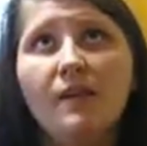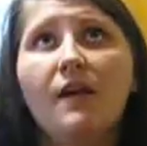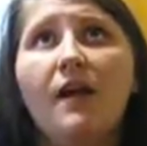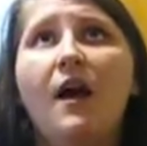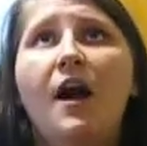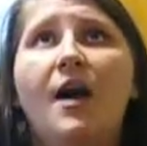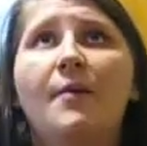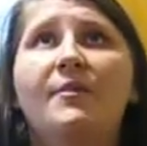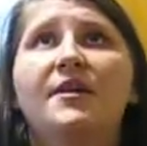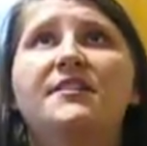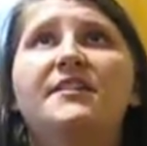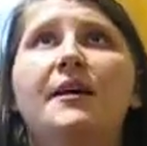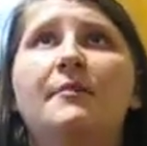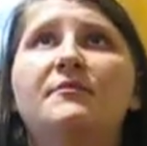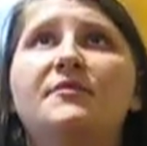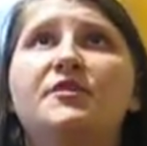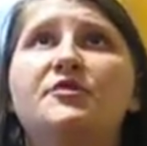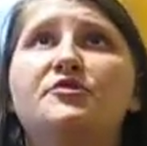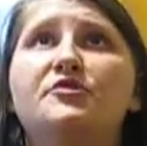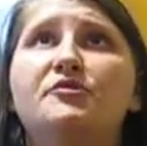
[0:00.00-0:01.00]
um,
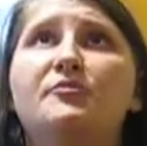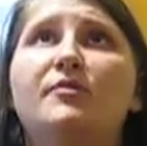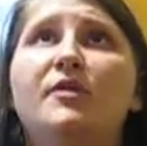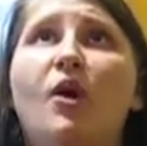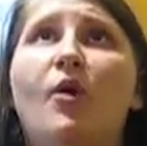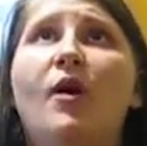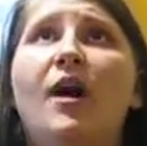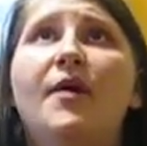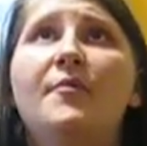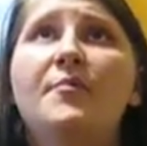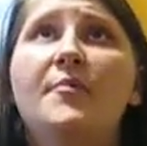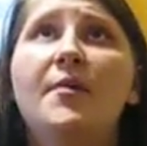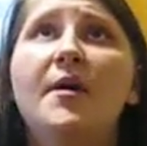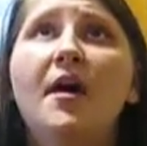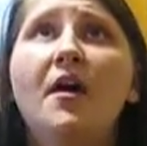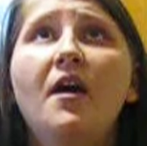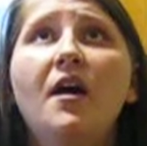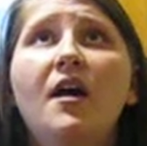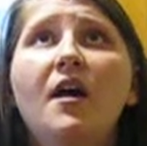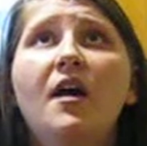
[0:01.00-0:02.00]
attempted to blow up
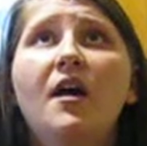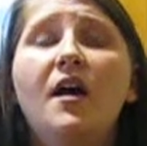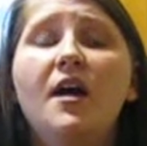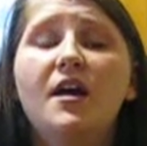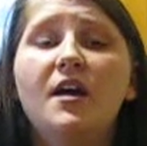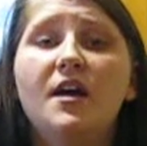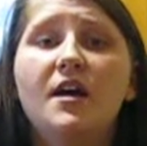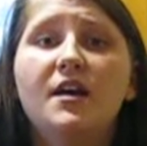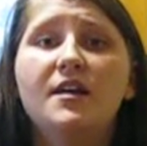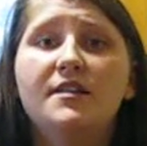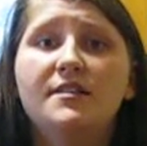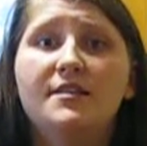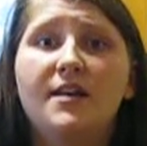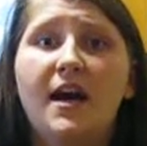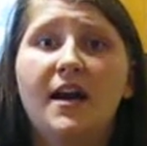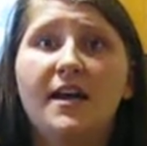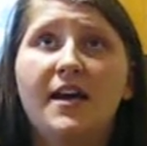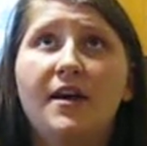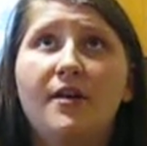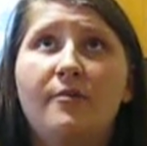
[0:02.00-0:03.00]

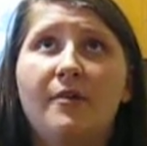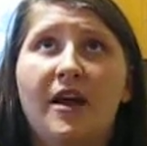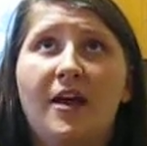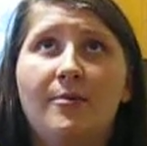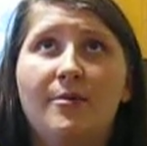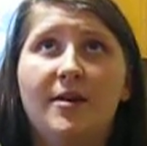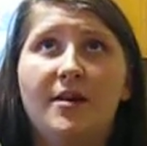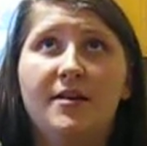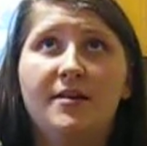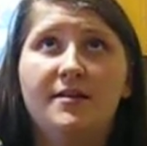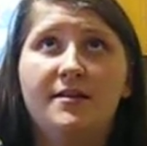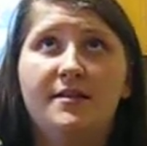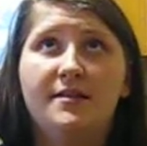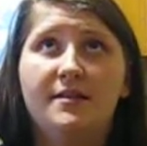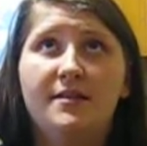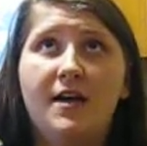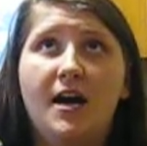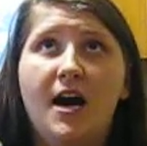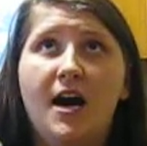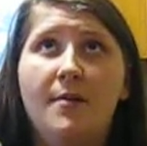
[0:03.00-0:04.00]
Saudi Arabia's
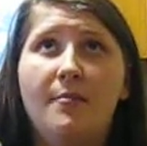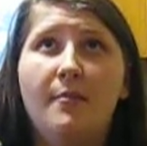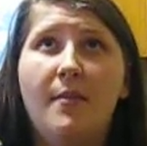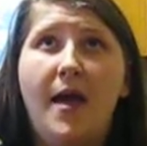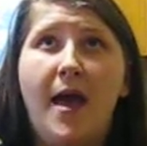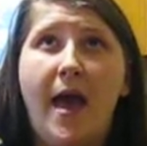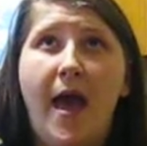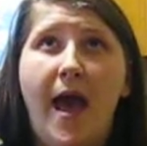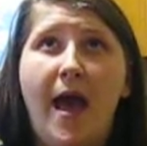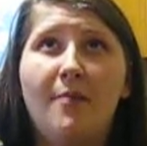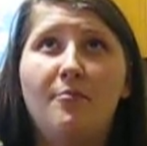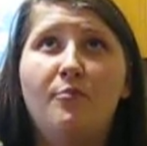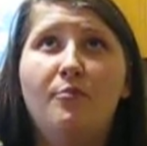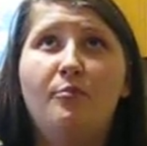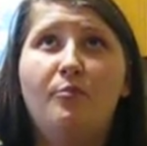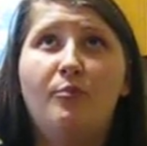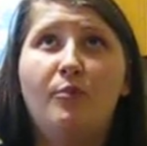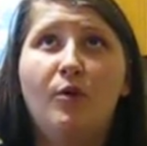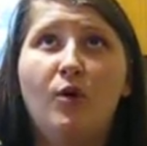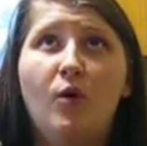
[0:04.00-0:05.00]
um,
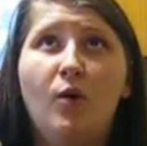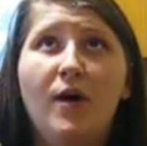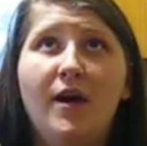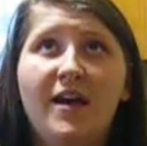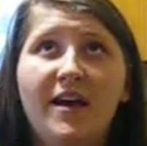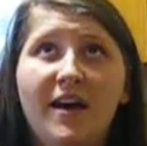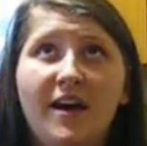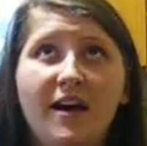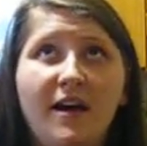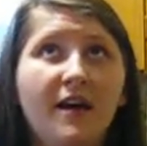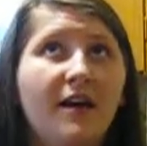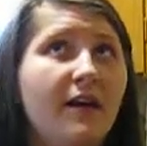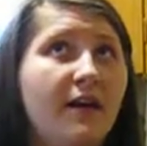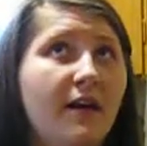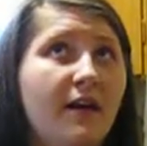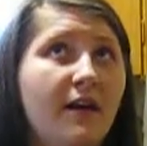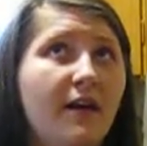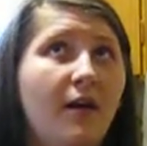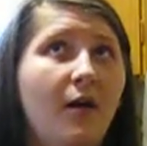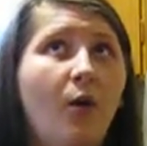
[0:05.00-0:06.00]
Abqaiq
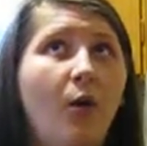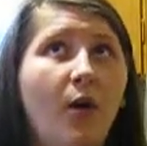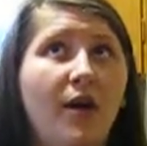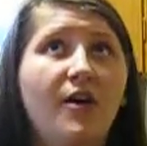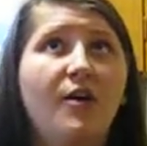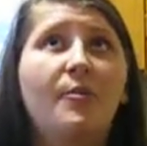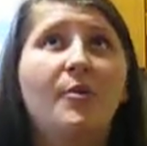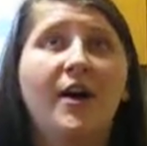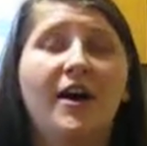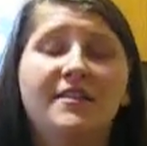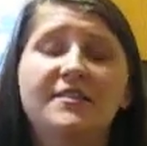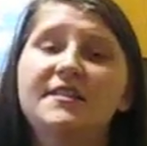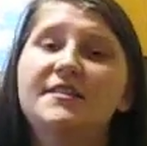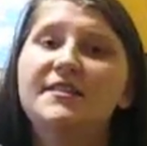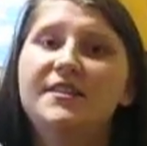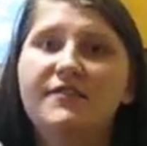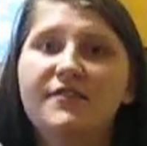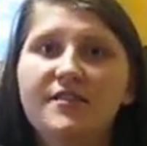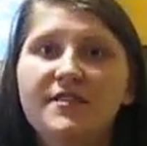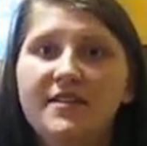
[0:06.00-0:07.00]
oil
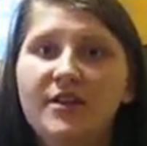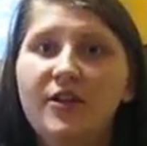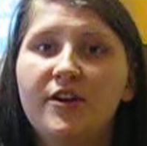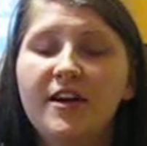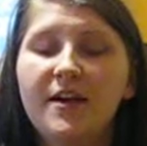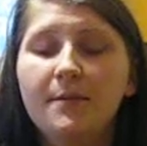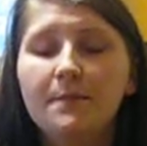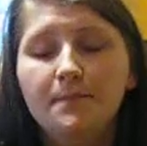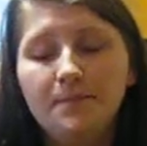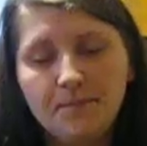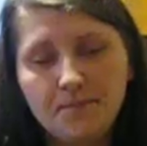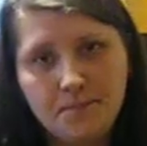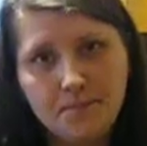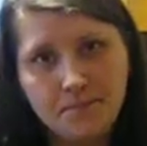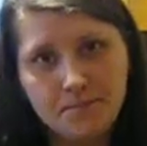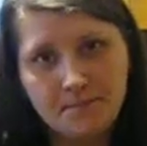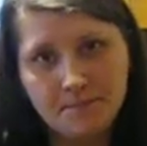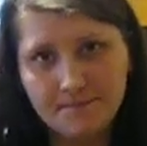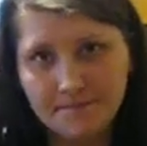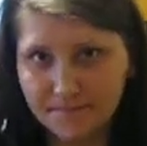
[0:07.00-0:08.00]
processing facility.
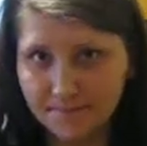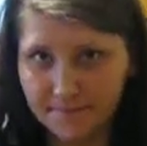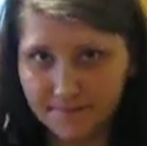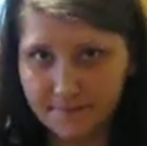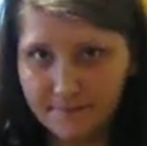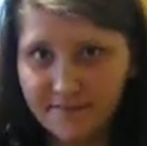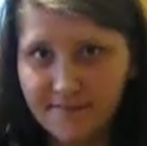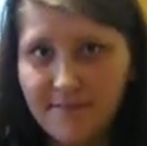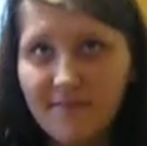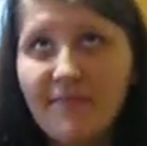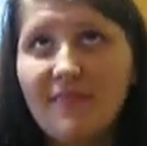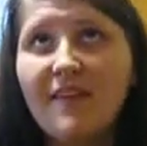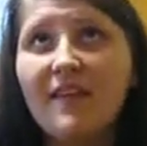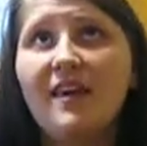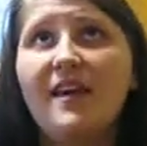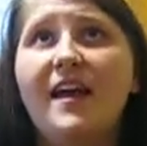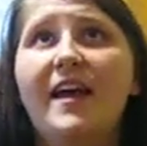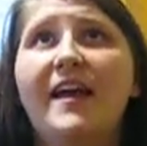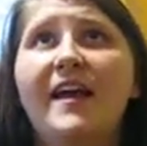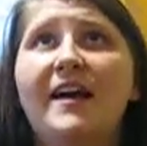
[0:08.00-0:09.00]

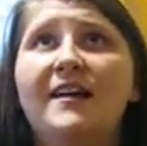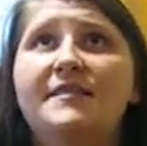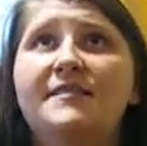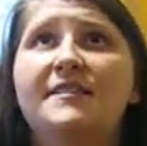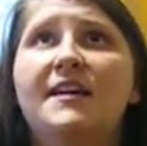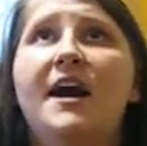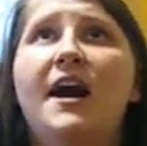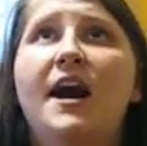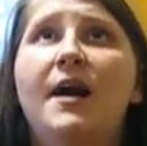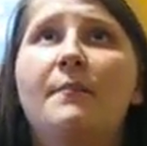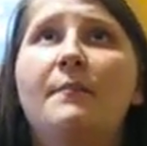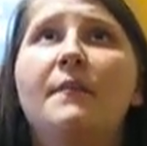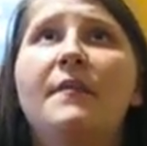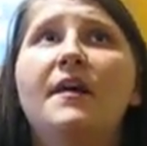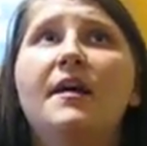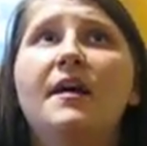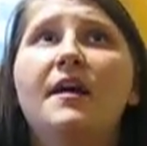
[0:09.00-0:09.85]
And um,